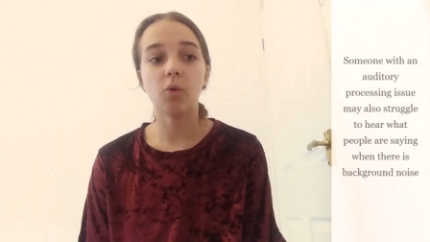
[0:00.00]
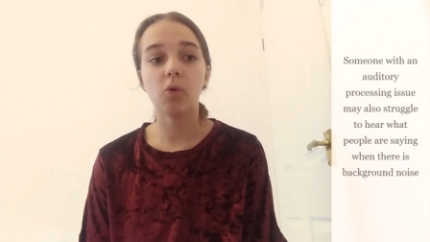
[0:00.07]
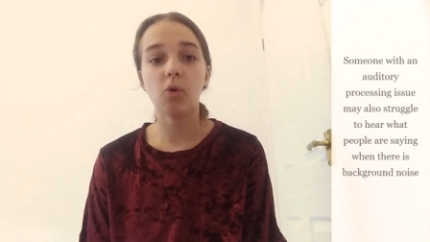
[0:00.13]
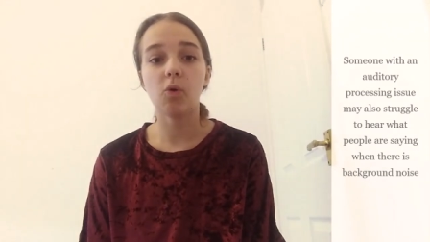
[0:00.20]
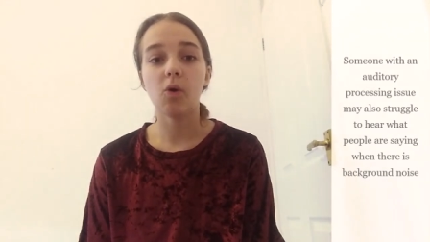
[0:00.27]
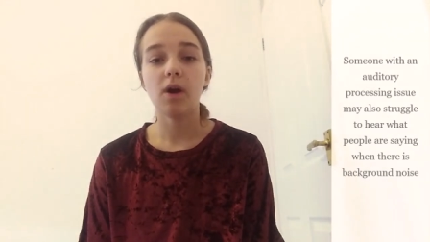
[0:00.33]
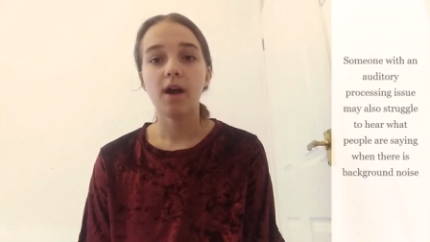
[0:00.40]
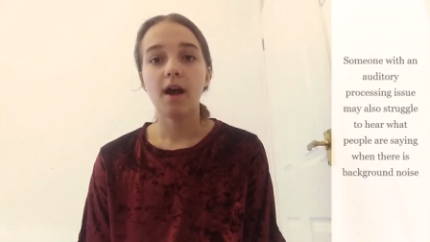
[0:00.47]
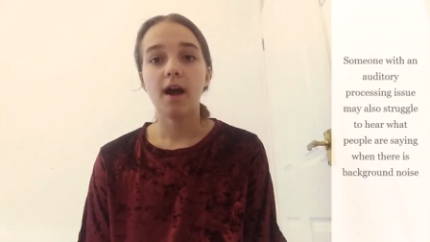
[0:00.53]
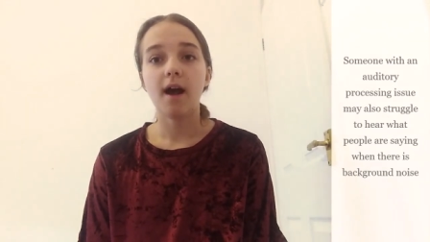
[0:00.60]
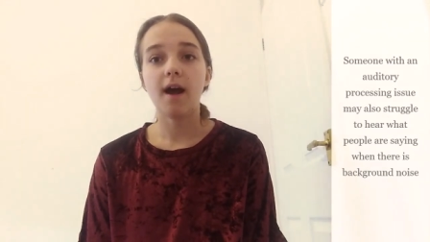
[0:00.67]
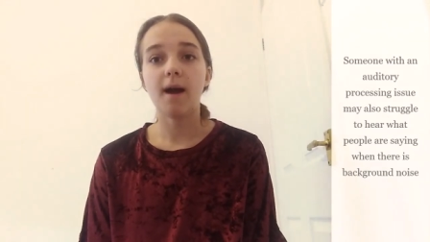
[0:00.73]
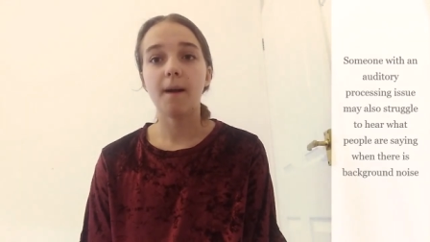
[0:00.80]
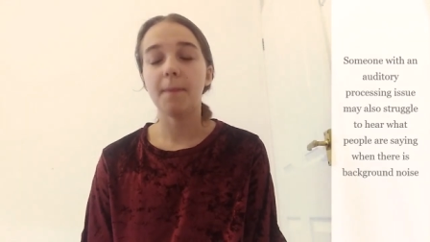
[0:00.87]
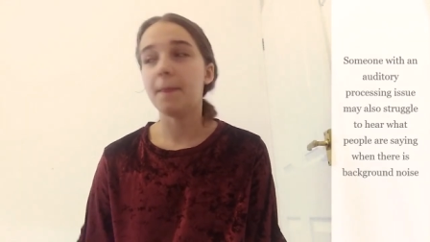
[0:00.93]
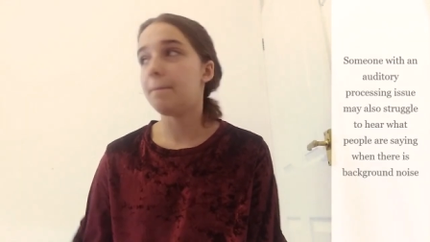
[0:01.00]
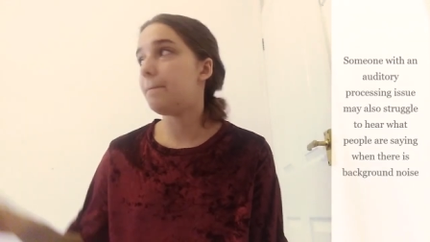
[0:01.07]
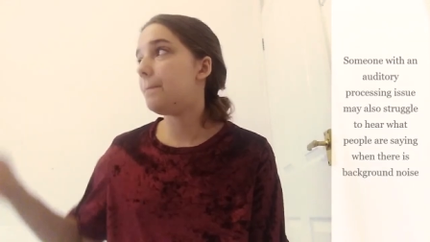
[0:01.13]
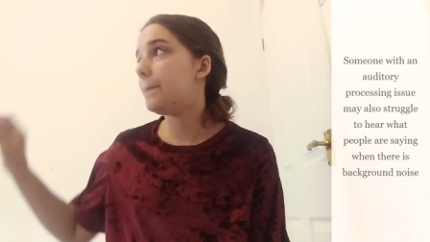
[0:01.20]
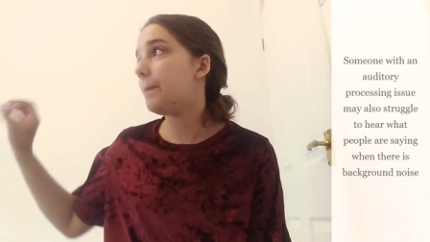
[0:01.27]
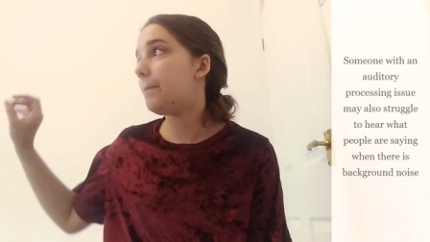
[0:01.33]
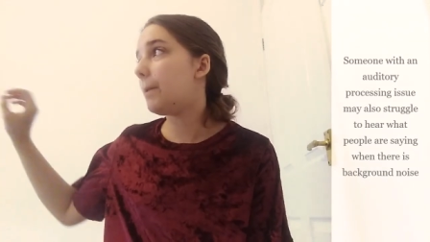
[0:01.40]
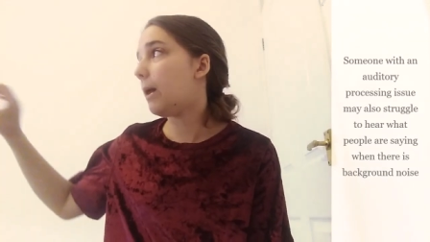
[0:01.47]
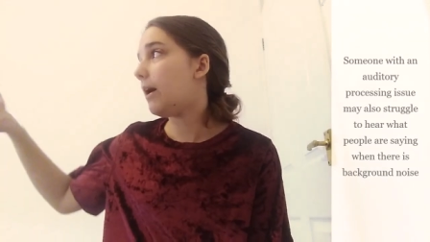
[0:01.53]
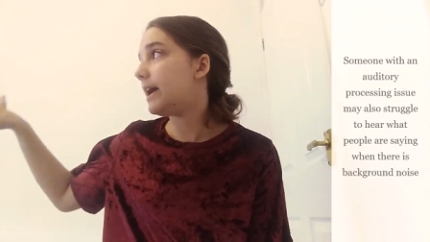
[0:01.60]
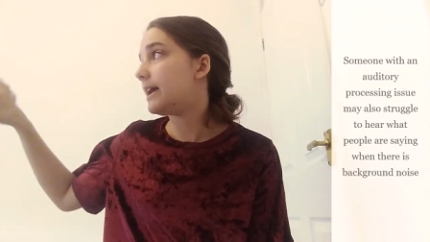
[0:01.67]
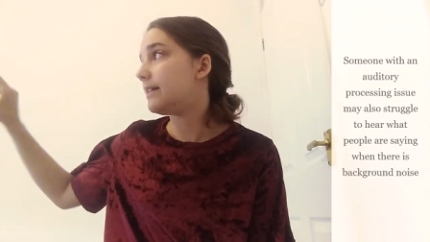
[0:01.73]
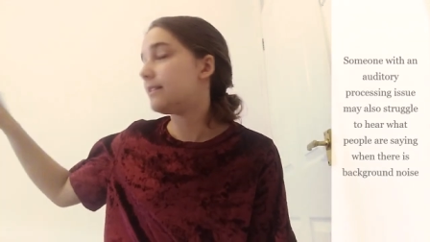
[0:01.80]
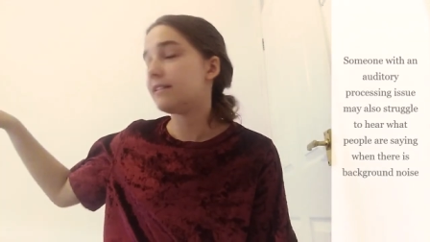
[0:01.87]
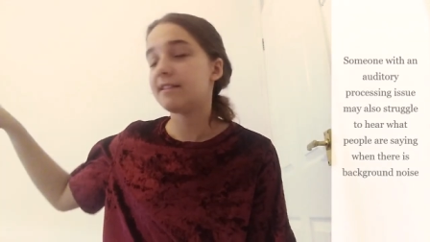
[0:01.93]
or the
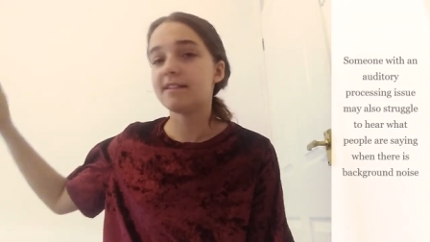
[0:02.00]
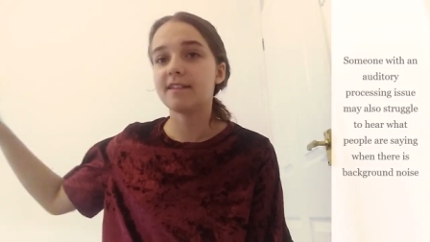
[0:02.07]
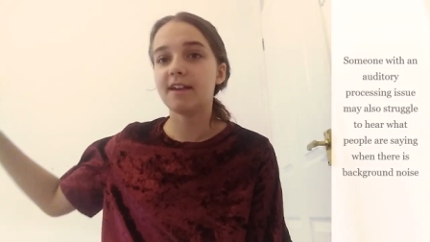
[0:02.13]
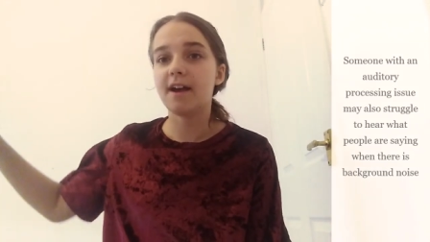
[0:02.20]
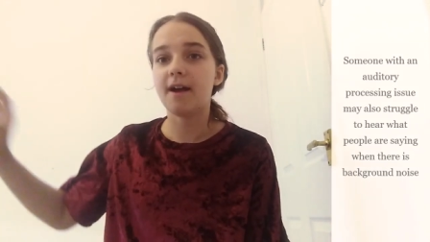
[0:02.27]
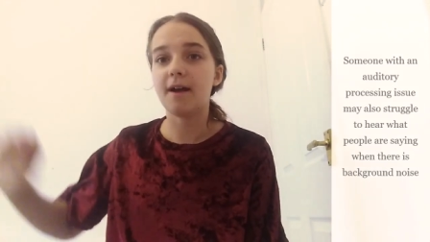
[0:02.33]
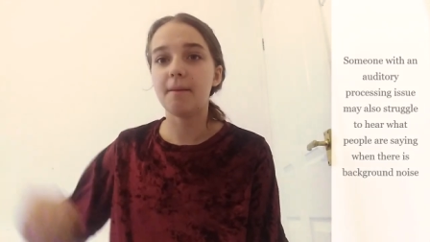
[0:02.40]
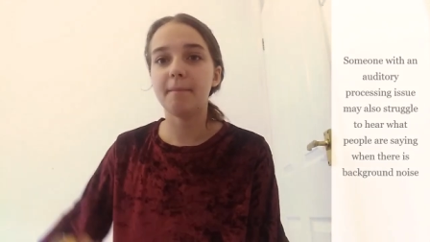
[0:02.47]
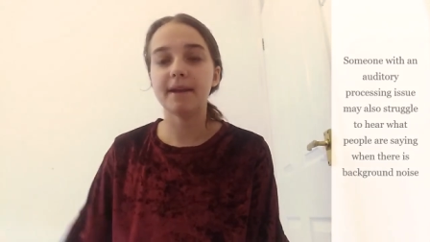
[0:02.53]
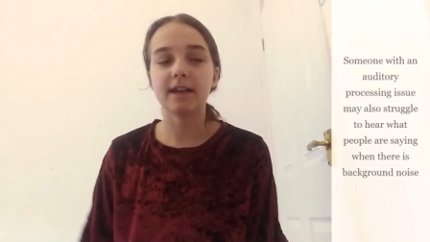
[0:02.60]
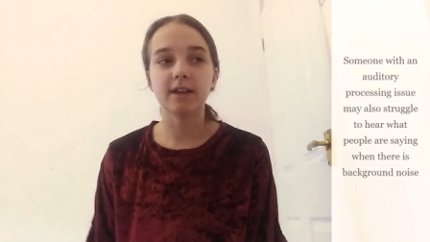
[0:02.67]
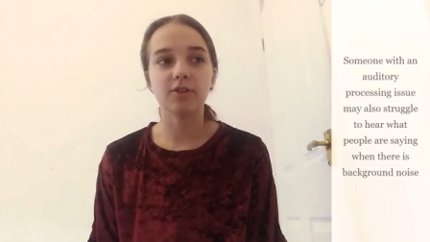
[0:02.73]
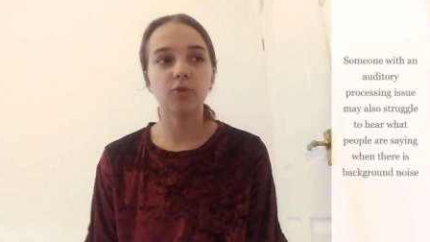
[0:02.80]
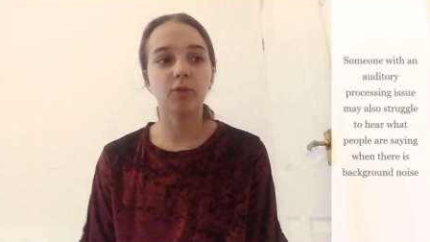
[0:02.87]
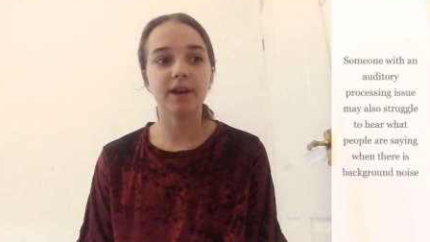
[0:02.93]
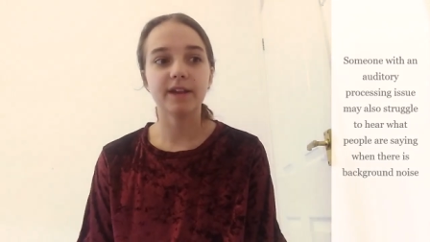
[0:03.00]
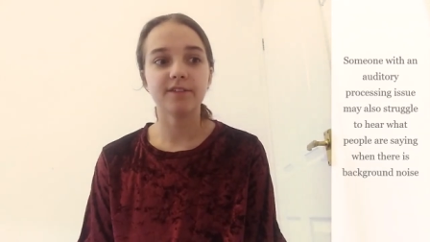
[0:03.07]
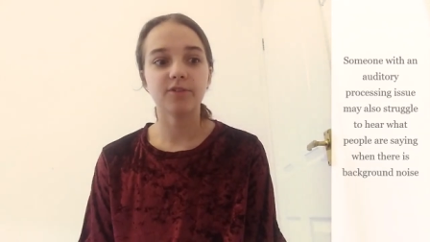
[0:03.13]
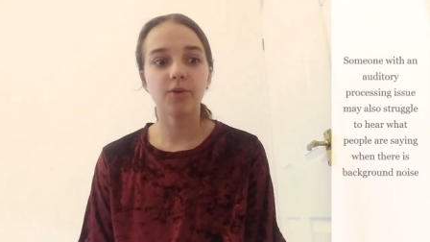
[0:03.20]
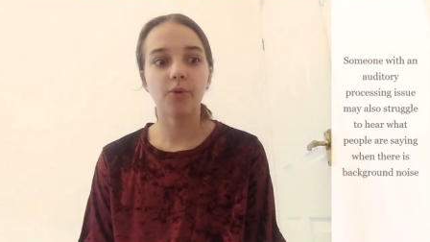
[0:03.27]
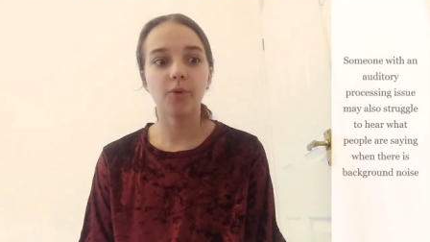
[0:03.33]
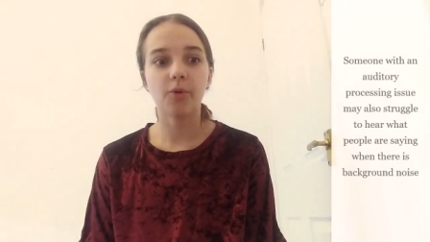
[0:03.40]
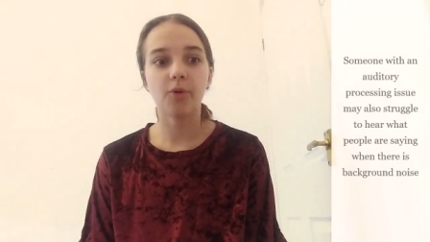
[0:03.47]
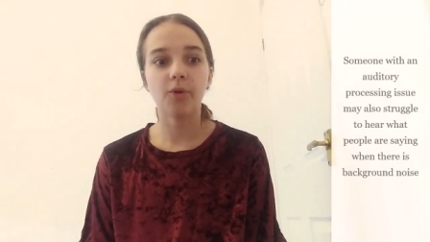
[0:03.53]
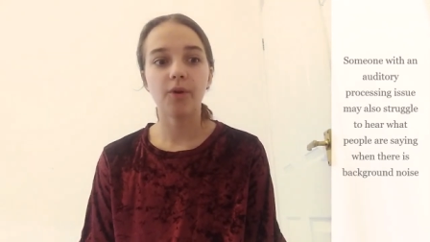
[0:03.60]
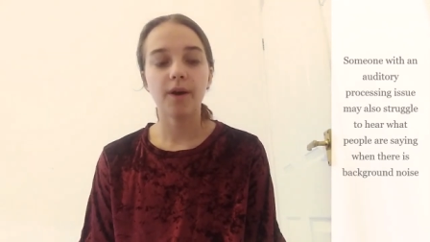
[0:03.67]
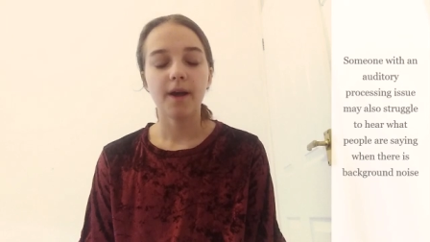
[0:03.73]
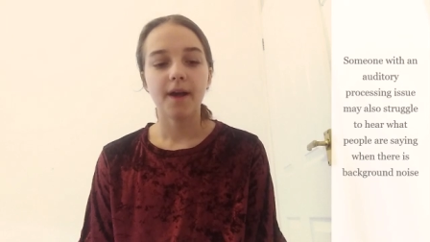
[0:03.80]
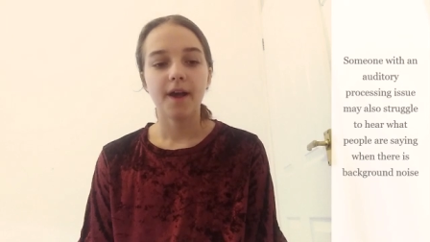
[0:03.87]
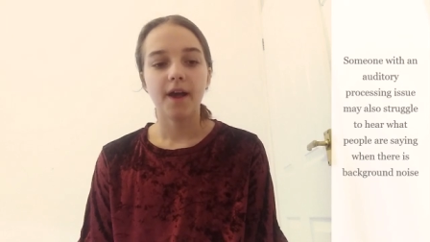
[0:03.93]
blinds making a noise, or
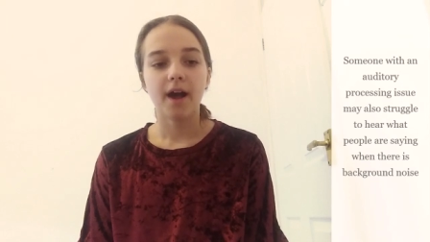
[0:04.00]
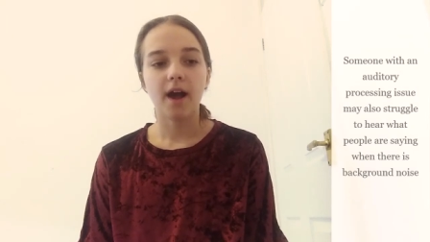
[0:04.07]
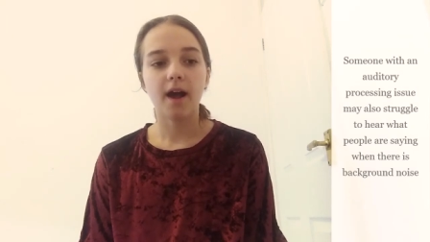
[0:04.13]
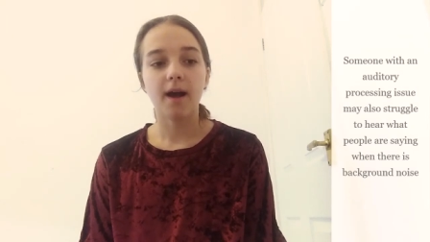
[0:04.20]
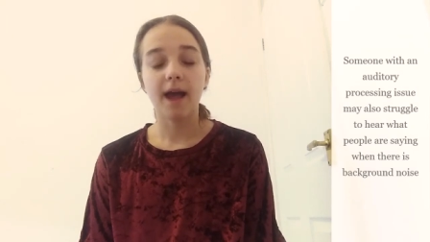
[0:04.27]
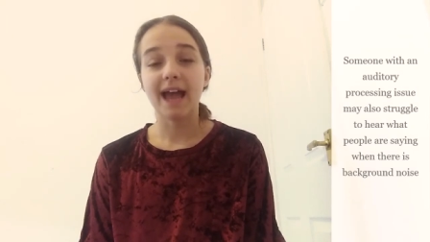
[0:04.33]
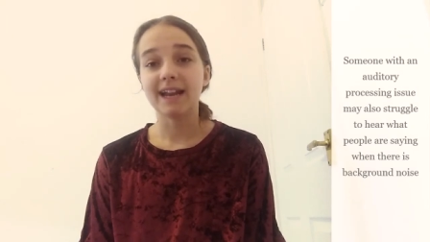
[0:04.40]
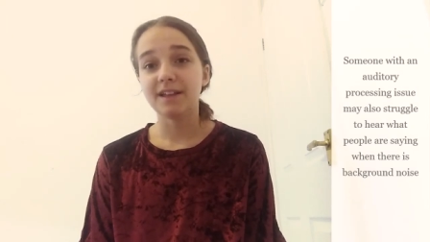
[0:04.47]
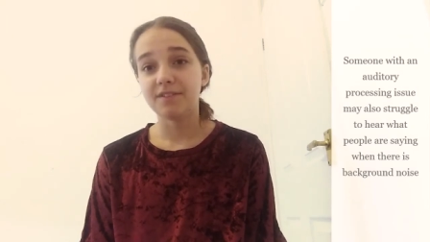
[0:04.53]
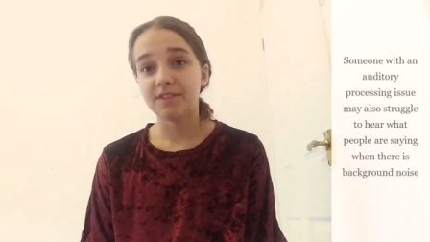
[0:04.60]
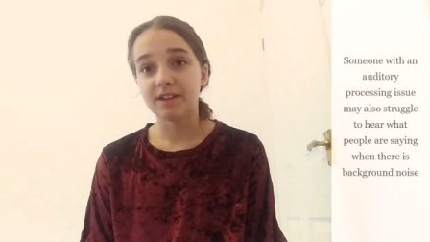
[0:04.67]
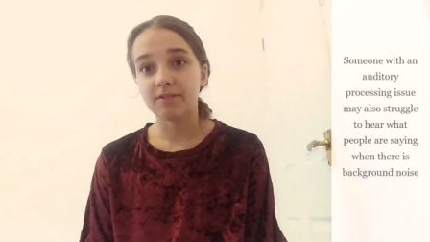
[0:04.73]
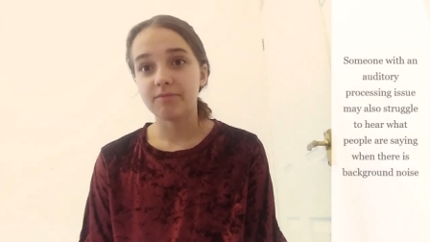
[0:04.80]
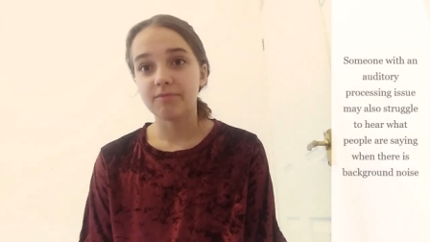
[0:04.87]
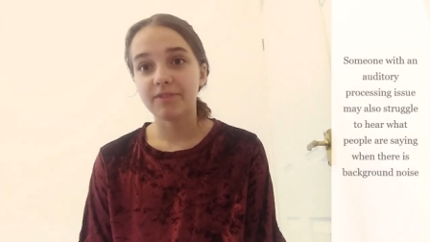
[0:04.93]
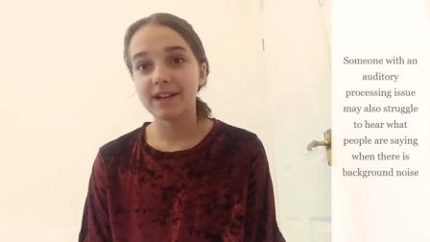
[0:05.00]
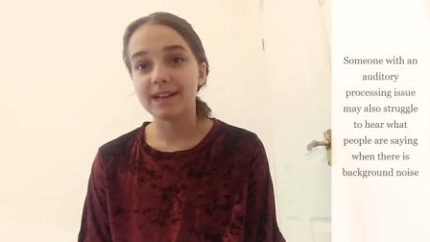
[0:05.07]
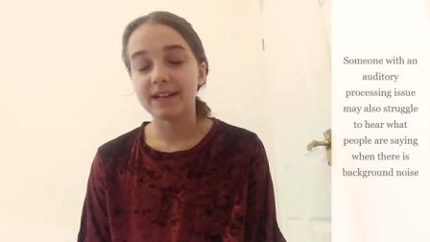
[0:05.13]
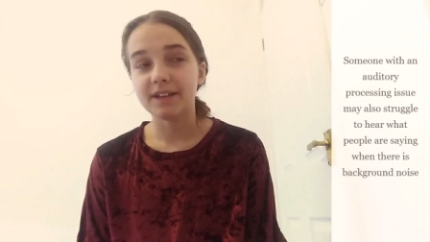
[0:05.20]
anything really.